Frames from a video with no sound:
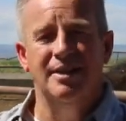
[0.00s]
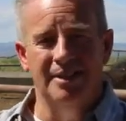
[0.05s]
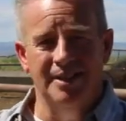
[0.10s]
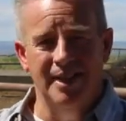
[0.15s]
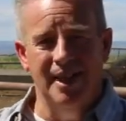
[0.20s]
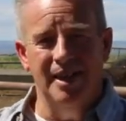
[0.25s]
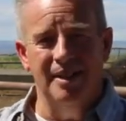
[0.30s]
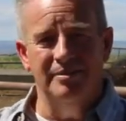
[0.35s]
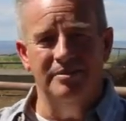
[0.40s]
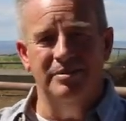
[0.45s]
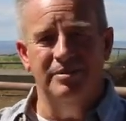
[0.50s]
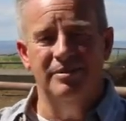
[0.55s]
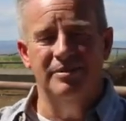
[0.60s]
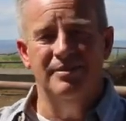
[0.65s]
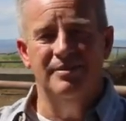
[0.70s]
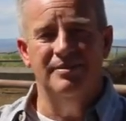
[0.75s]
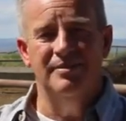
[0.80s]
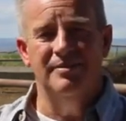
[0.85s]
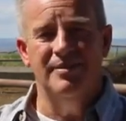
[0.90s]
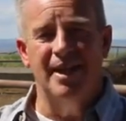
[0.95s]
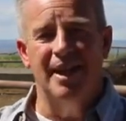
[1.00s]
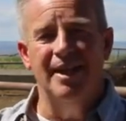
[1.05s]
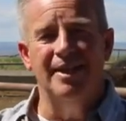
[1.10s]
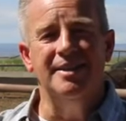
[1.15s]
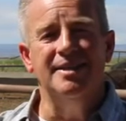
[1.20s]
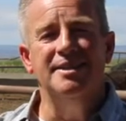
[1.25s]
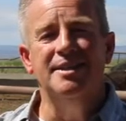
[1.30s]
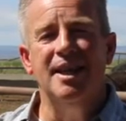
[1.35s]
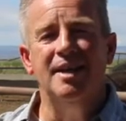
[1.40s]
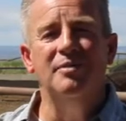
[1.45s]
love. Okay,
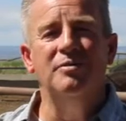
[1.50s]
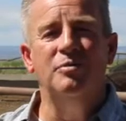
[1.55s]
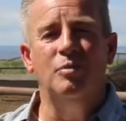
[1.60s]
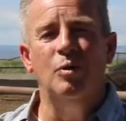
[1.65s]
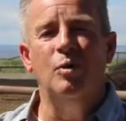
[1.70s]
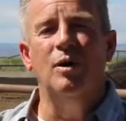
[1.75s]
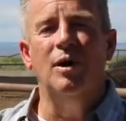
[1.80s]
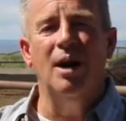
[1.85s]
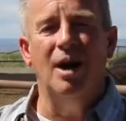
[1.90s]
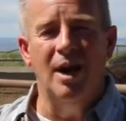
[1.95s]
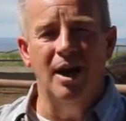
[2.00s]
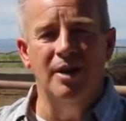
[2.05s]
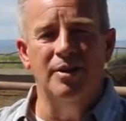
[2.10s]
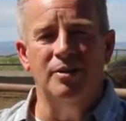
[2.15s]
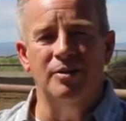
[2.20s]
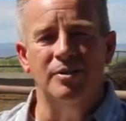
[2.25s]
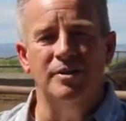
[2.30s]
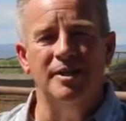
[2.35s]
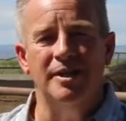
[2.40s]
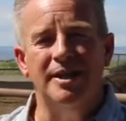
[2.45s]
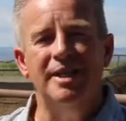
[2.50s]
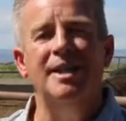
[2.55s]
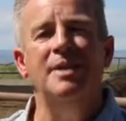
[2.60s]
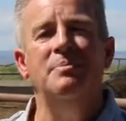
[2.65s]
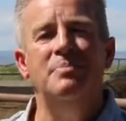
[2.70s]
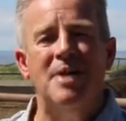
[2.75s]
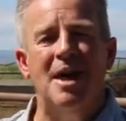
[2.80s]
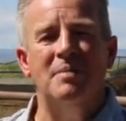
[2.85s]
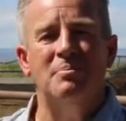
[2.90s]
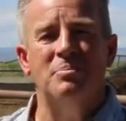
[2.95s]
it's done for others. You
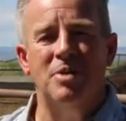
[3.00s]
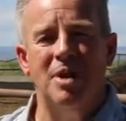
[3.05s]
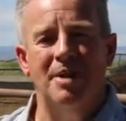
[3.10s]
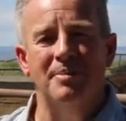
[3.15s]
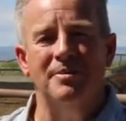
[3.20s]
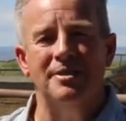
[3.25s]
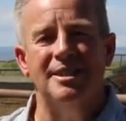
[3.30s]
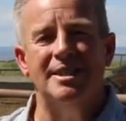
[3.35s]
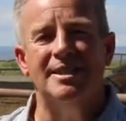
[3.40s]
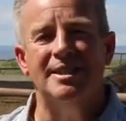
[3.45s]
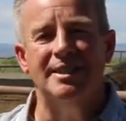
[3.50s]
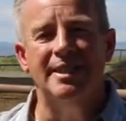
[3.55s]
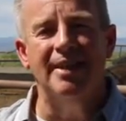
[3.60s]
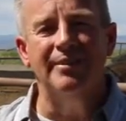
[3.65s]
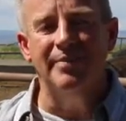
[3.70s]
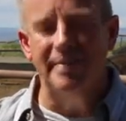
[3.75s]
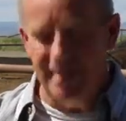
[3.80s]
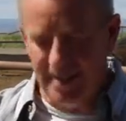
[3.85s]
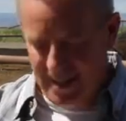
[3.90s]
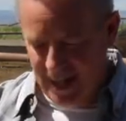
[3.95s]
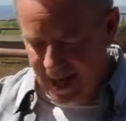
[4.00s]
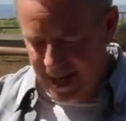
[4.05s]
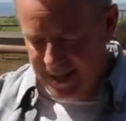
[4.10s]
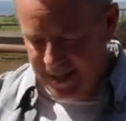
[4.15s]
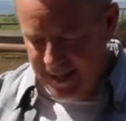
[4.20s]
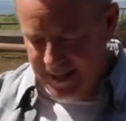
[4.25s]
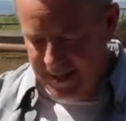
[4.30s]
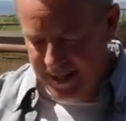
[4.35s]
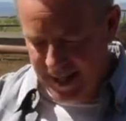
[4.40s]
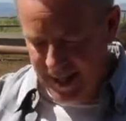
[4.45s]
keep that promise. It's loving
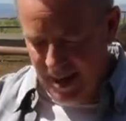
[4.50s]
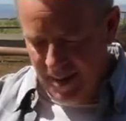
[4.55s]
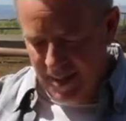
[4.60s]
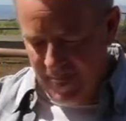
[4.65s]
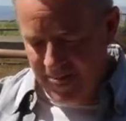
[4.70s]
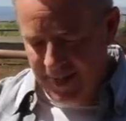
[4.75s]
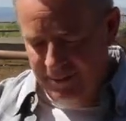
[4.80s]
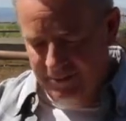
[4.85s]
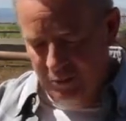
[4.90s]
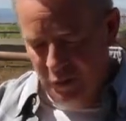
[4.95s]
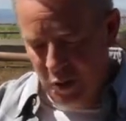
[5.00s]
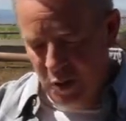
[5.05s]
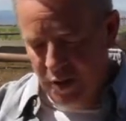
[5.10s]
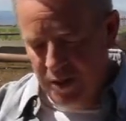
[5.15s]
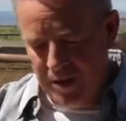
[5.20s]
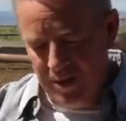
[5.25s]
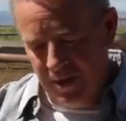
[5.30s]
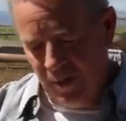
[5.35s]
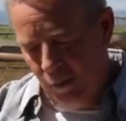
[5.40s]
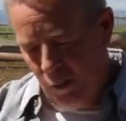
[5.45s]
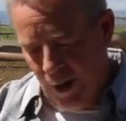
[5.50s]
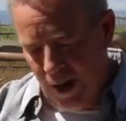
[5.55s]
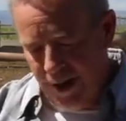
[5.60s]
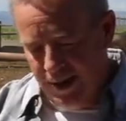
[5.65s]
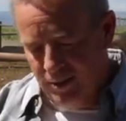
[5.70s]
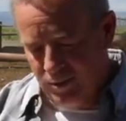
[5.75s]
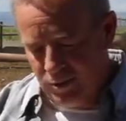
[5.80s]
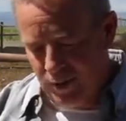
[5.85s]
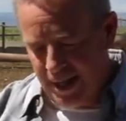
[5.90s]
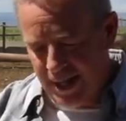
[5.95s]
kindness. The fourth way
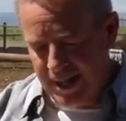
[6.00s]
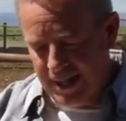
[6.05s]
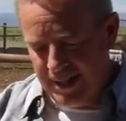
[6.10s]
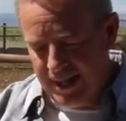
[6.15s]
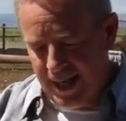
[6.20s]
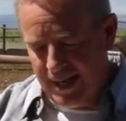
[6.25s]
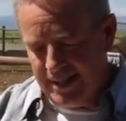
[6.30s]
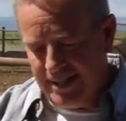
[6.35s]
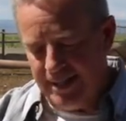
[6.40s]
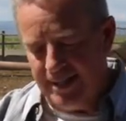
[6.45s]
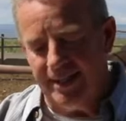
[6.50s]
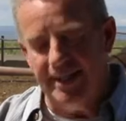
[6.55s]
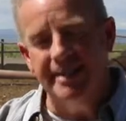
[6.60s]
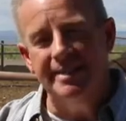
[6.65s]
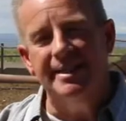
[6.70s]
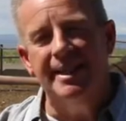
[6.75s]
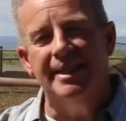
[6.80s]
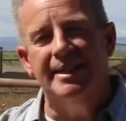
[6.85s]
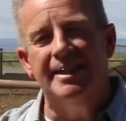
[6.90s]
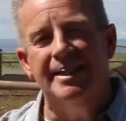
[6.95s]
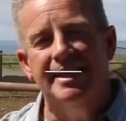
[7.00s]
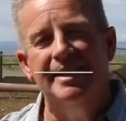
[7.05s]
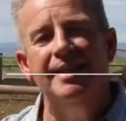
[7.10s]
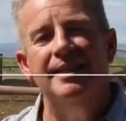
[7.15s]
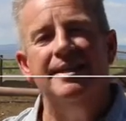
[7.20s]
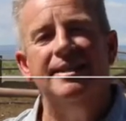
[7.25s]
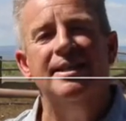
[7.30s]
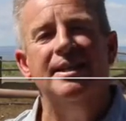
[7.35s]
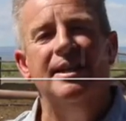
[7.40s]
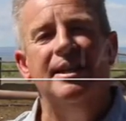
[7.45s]
you'll recognize it is that
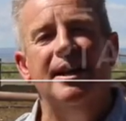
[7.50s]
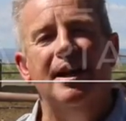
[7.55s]
these